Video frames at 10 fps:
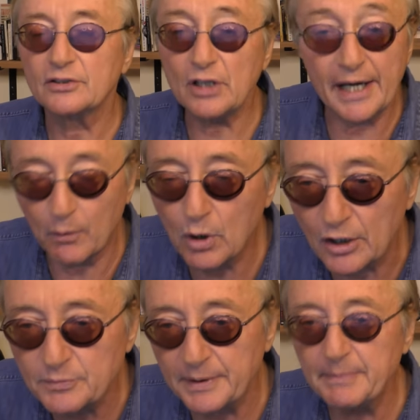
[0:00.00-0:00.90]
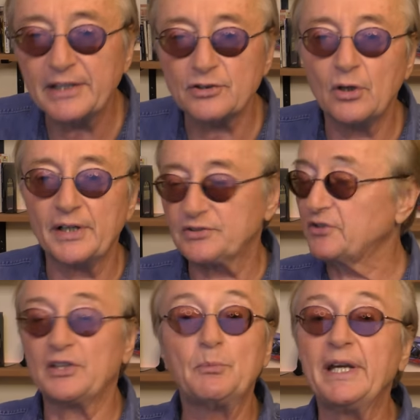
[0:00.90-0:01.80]
I say, oh, yeah, it works, but it makes a noise. They
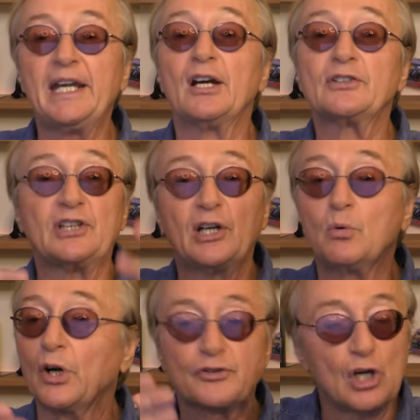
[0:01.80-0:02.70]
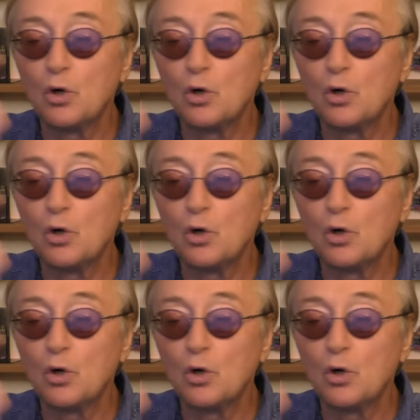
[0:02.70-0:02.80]
say, We guarantee it works.